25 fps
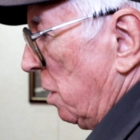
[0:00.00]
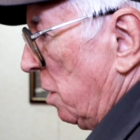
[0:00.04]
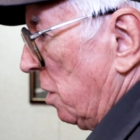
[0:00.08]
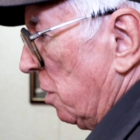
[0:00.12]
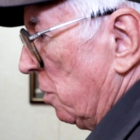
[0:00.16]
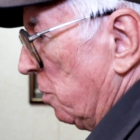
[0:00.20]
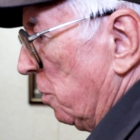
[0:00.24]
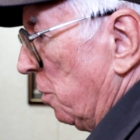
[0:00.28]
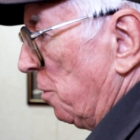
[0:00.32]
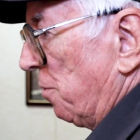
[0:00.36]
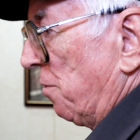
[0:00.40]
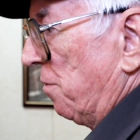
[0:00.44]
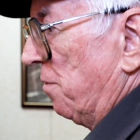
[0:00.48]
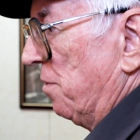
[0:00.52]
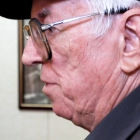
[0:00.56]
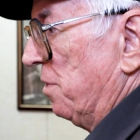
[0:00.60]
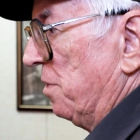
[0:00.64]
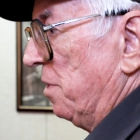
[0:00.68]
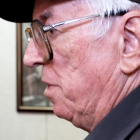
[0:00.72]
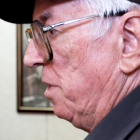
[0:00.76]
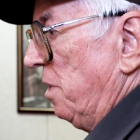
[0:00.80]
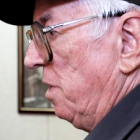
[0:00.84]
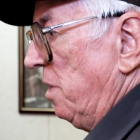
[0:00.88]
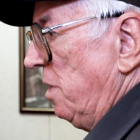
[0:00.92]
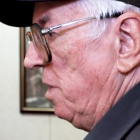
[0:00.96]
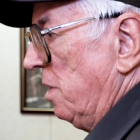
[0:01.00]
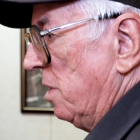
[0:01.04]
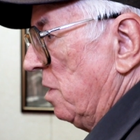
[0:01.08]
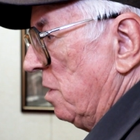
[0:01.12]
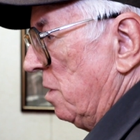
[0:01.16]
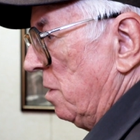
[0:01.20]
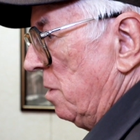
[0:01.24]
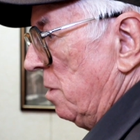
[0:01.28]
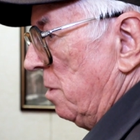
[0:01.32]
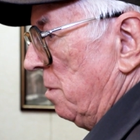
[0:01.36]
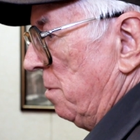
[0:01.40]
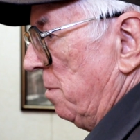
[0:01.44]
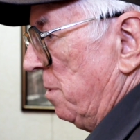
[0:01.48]
A lot of
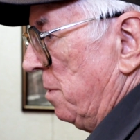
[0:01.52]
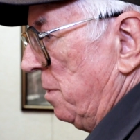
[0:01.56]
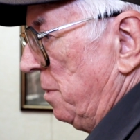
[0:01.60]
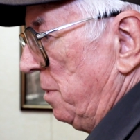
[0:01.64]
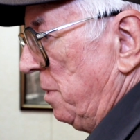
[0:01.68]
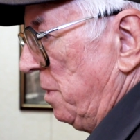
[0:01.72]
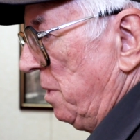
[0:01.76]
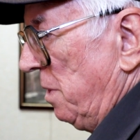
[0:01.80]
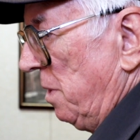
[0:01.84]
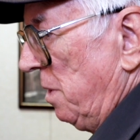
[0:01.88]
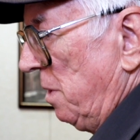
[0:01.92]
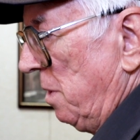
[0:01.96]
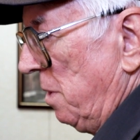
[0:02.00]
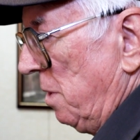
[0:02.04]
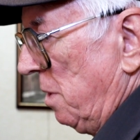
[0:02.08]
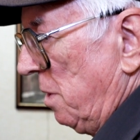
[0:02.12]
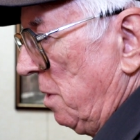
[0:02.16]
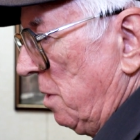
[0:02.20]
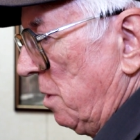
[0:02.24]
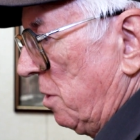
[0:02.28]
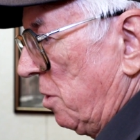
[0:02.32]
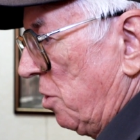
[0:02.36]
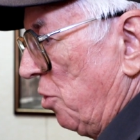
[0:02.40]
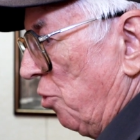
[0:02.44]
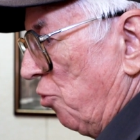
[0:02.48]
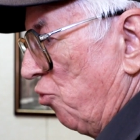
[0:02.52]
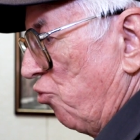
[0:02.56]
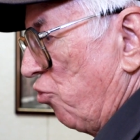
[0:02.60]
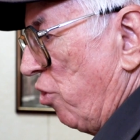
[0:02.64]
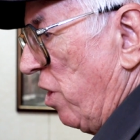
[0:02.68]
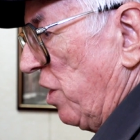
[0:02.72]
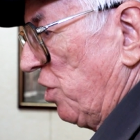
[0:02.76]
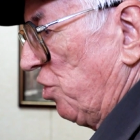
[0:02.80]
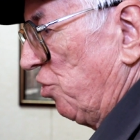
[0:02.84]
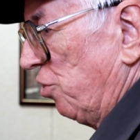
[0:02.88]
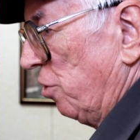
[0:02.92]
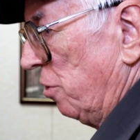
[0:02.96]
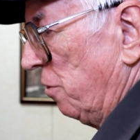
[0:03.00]
the
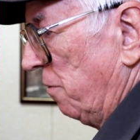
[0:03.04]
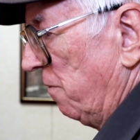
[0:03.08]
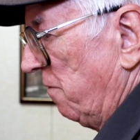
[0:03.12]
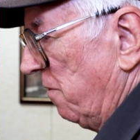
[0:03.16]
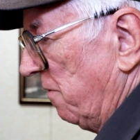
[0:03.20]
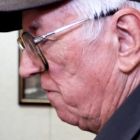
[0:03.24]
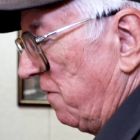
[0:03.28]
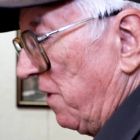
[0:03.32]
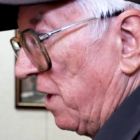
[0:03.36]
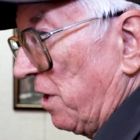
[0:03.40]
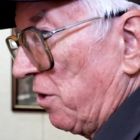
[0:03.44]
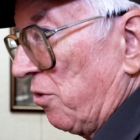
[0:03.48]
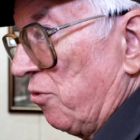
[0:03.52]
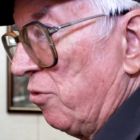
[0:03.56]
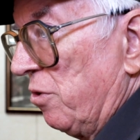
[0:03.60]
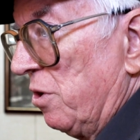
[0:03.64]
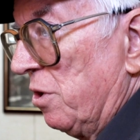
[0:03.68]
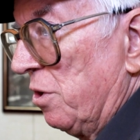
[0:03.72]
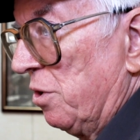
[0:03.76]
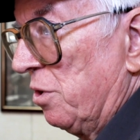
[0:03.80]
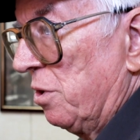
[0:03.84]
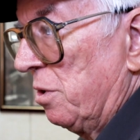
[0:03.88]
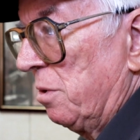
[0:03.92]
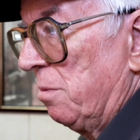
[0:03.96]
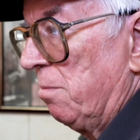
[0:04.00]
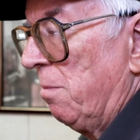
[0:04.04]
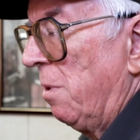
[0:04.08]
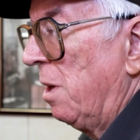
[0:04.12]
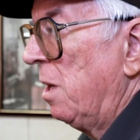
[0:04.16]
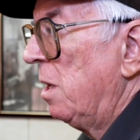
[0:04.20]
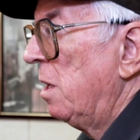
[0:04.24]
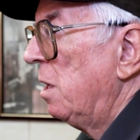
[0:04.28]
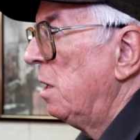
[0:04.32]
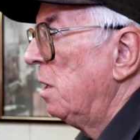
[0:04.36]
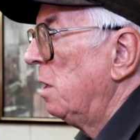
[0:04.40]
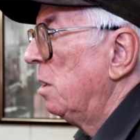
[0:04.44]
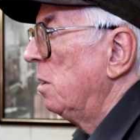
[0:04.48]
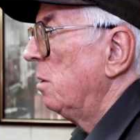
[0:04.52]
contraction of the factory is
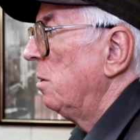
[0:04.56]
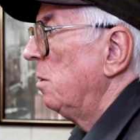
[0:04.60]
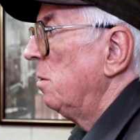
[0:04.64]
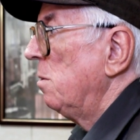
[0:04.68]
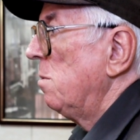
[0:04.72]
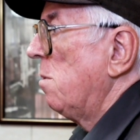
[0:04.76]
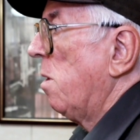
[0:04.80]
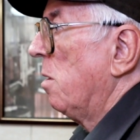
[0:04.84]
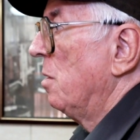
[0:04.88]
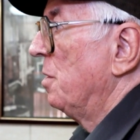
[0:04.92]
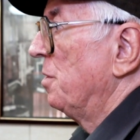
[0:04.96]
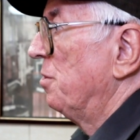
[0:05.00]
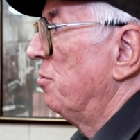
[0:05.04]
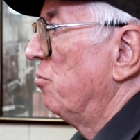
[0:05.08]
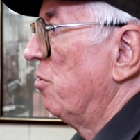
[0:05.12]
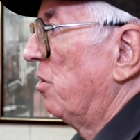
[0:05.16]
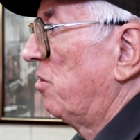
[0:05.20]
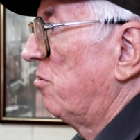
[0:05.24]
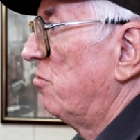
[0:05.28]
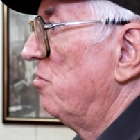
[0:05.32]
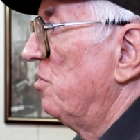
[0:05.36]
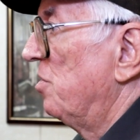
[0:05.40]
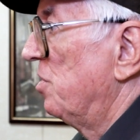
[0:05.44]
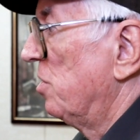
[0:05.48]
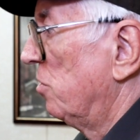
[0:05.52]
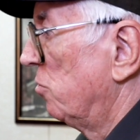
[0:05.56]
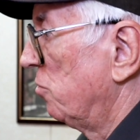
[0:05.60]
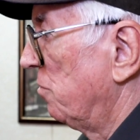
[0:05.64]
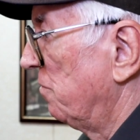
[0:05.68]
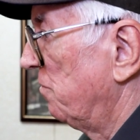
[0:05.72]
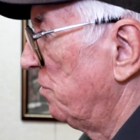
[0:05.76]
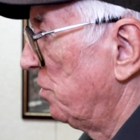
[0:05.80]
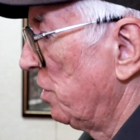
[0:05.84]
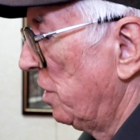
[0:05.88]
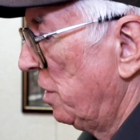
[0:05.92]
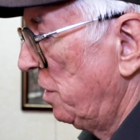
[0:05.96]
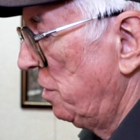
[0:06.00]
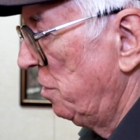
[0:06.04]
a direct result of
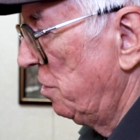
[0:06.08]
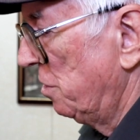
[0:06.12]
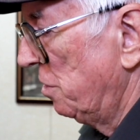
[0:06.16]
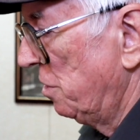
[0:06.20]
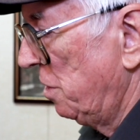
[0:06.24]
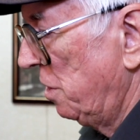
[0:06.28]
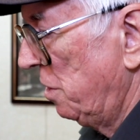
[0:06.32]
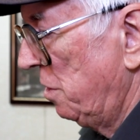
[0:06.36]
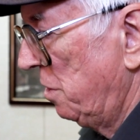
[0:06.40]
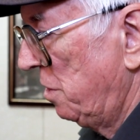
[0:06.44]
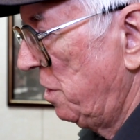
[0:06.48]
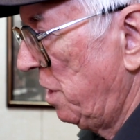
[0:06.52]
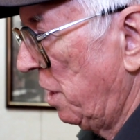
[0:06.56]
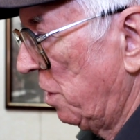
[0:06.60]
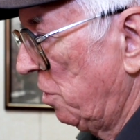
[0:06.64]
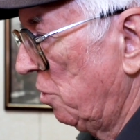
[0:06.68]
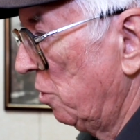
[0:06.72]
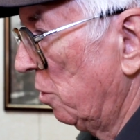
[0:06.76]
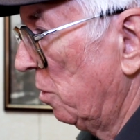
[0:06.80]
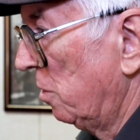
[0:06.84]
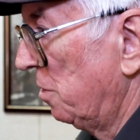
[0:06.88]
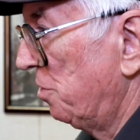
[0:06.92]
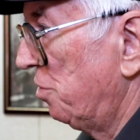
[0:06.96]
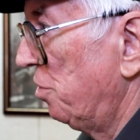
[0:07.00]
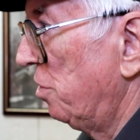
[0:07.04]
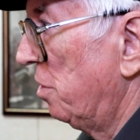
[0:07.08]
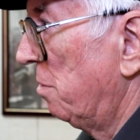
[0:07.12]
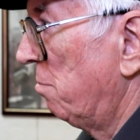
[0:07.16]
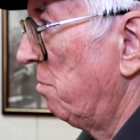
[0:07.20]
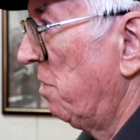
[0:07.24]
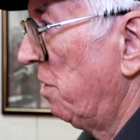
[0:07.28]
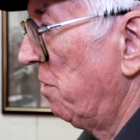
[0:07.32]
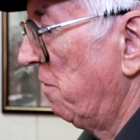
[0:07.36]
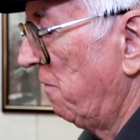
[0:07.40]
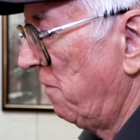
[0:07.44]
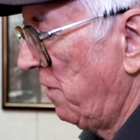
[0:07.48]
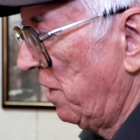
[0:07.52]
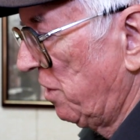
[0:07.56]
changes in technology and
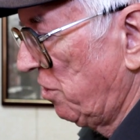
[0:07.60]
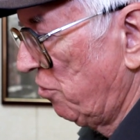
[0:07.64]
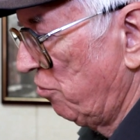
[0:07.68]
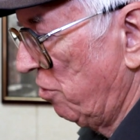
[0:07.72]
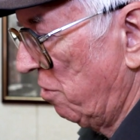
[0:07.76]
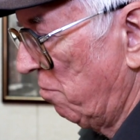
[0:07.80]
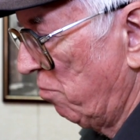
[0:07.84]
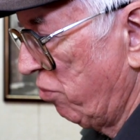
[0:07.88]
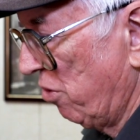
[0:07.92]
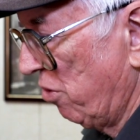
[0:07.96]
manufacturing